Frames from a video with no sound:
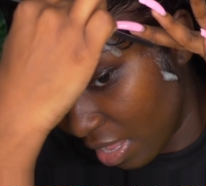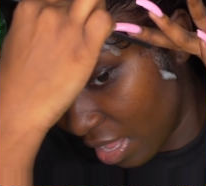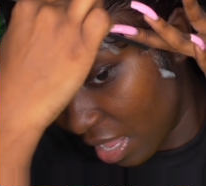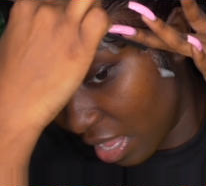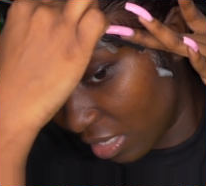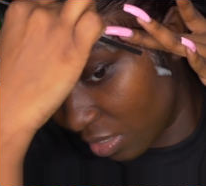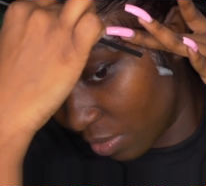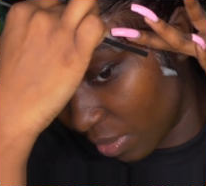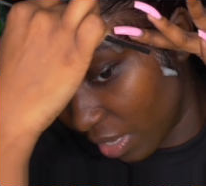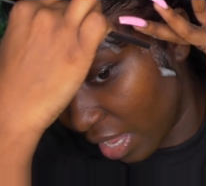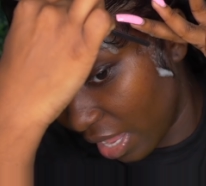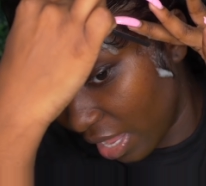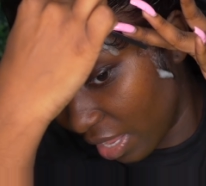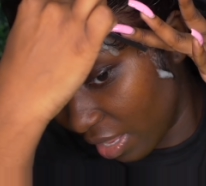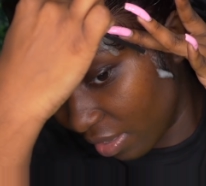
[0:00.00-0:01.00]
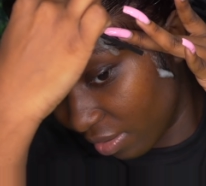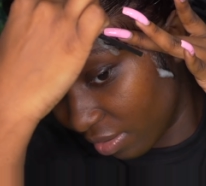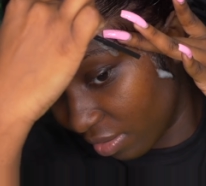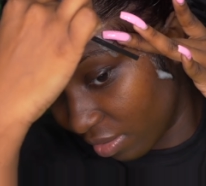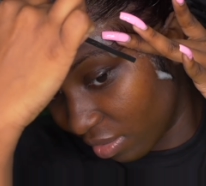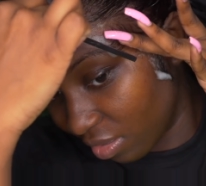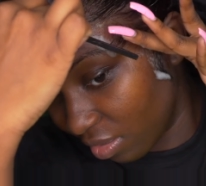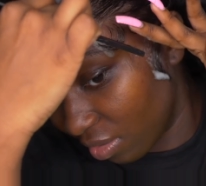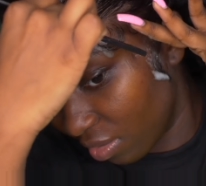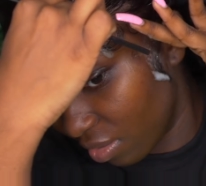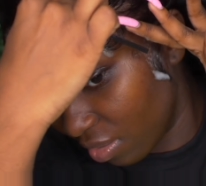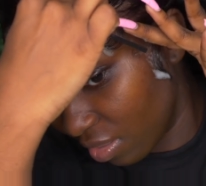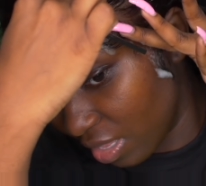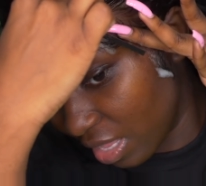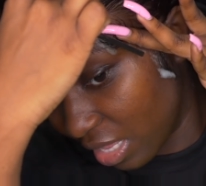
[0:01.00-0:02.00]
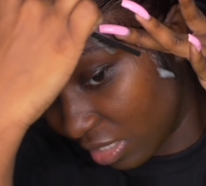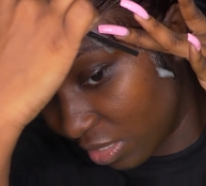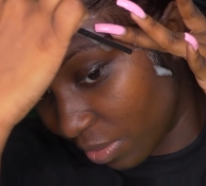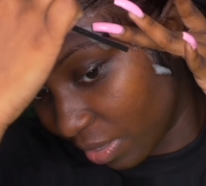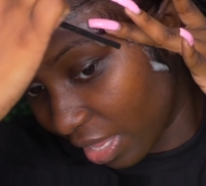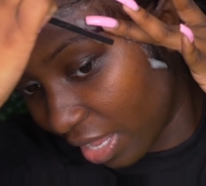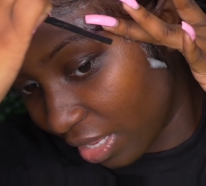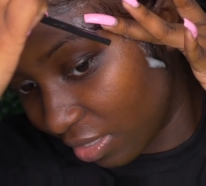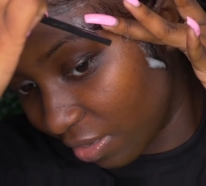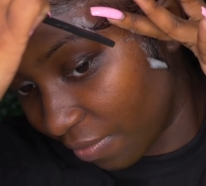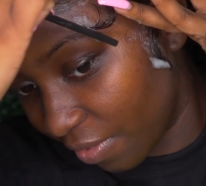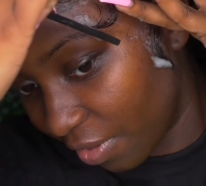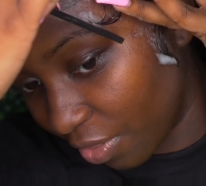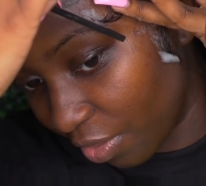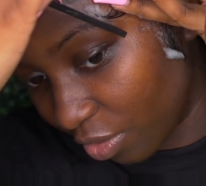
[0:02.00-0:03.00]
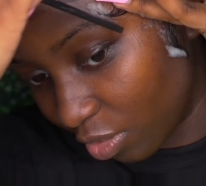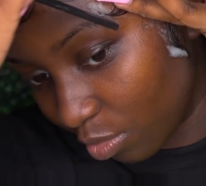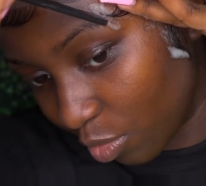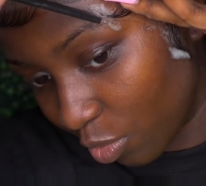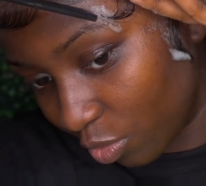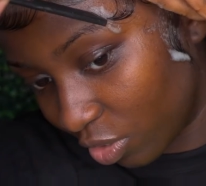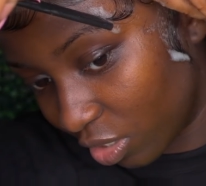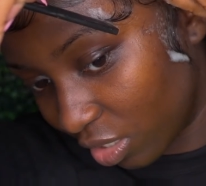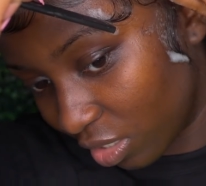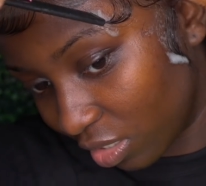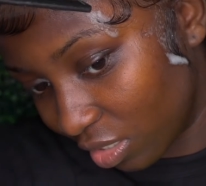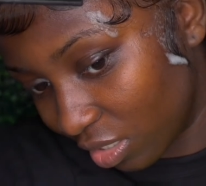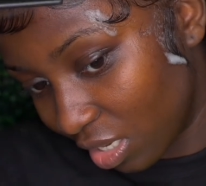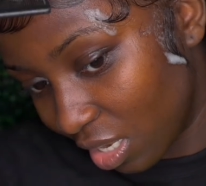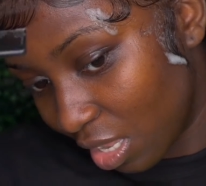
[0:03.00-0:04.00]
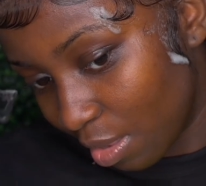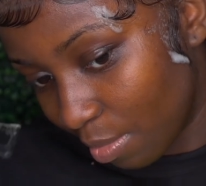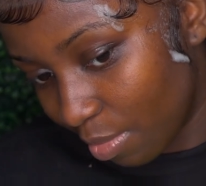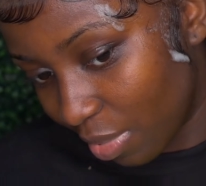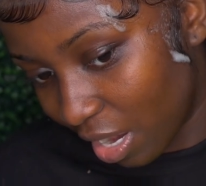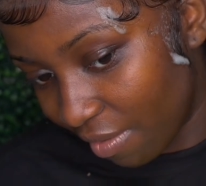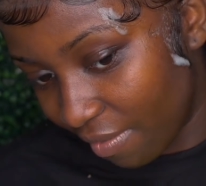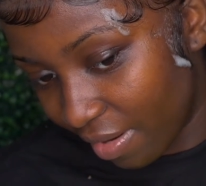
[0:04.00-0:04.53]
it's okay. It's okay to feel those emotions, but I'd